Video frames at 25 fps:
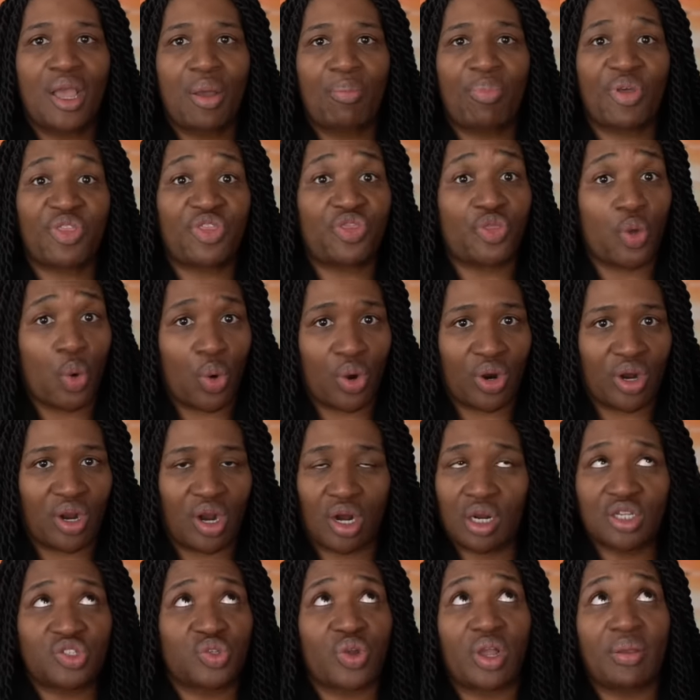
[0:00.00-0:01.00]
But Thorne,
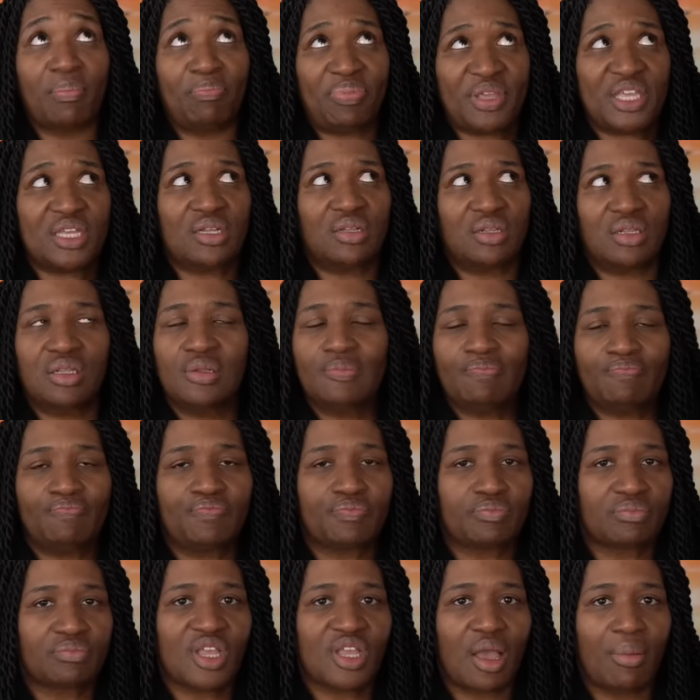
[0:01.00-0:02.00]
or sorry, Beale,
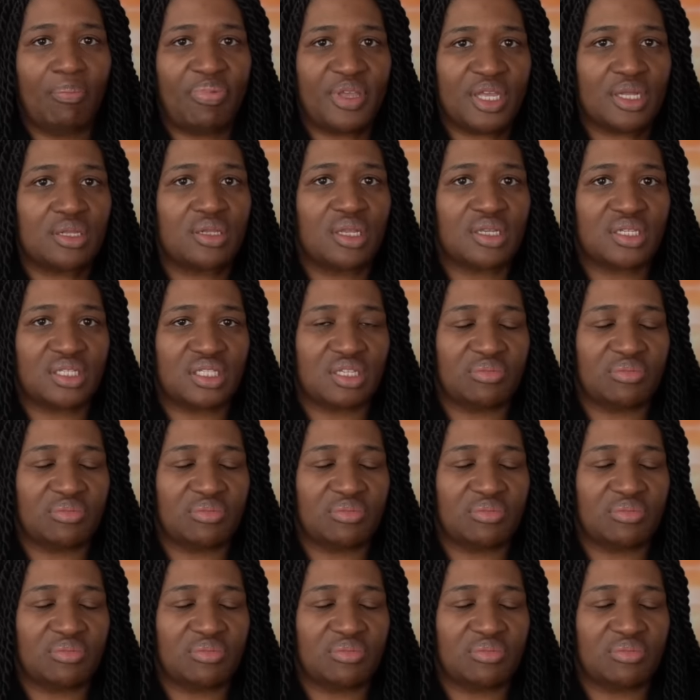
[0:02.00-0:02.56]
Beale looks